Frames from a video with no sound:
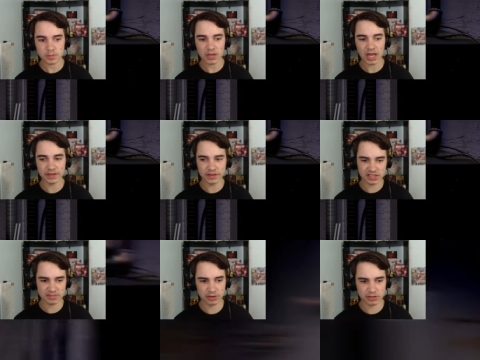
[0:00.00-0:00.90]
And then this
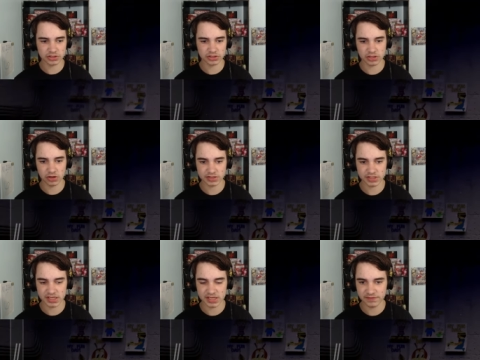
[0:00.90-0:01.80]
person just constantly
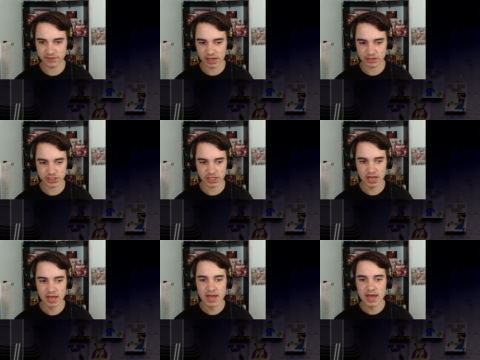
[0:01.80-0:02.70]
keep flashing,
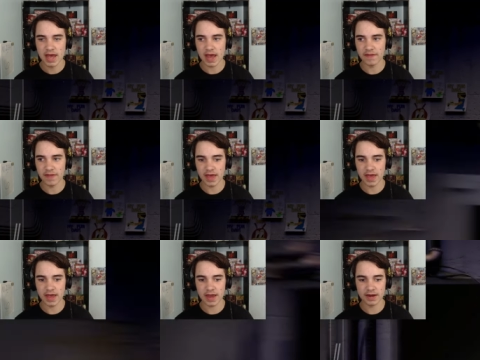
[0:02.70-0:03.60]
and
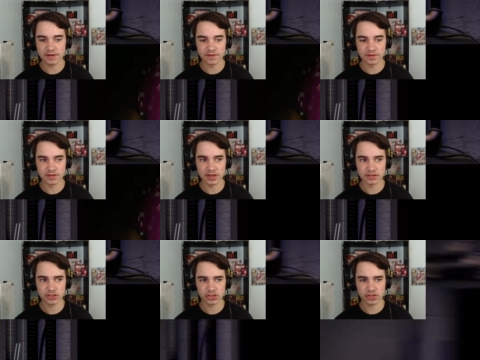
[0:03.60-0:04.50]
then there's
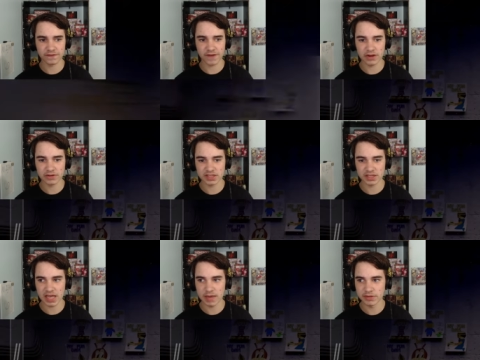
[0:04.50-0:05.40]
just a virus in the
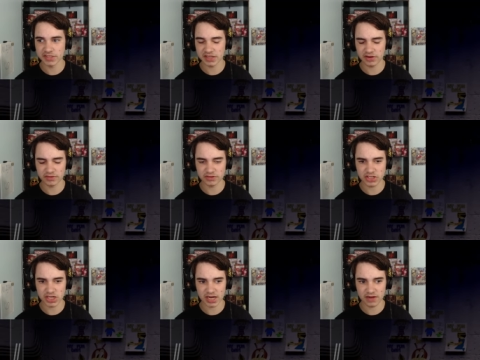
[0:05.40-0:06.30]
camera that you have to
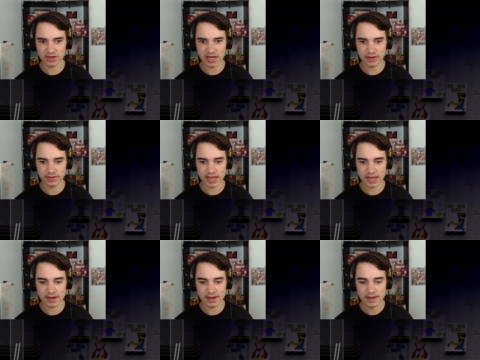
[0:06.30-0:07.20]
check every now and
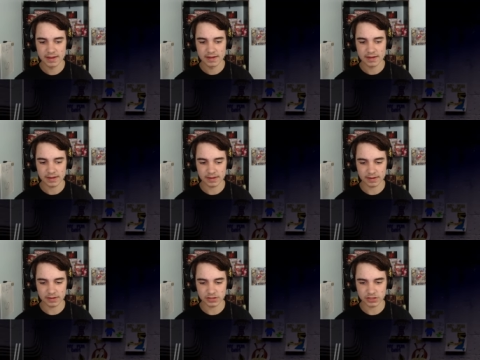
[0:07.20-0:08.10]
then. Uh,
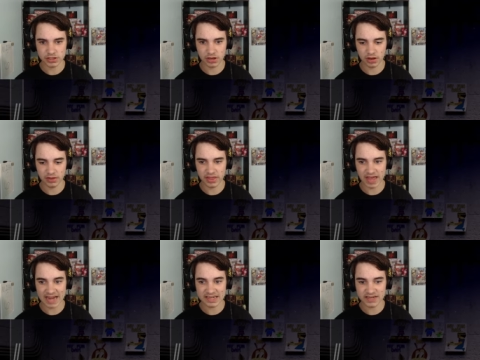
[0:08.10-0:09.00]
it's not
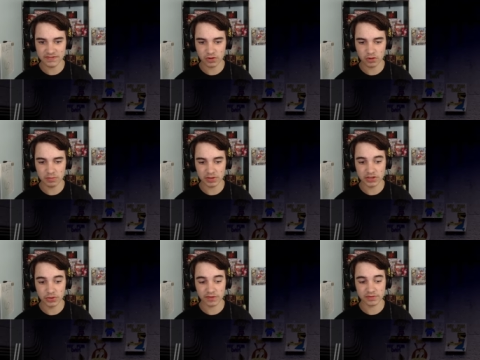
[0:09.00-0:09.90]
that difficult, but you
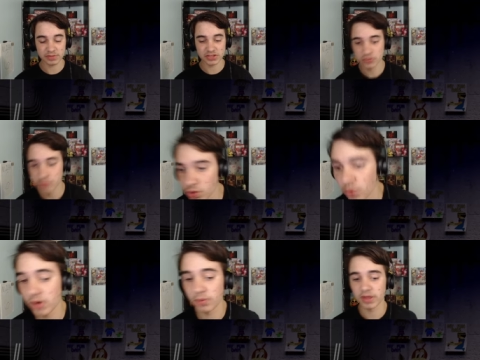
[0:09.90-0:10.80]
do have to be super
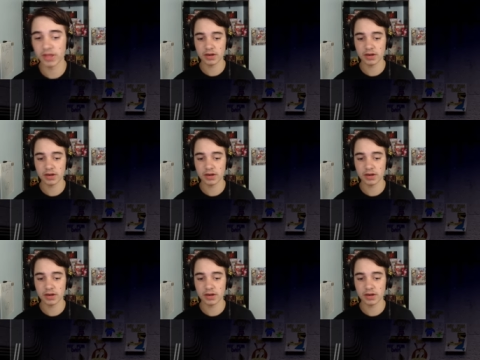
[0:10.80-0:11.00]
quick with it.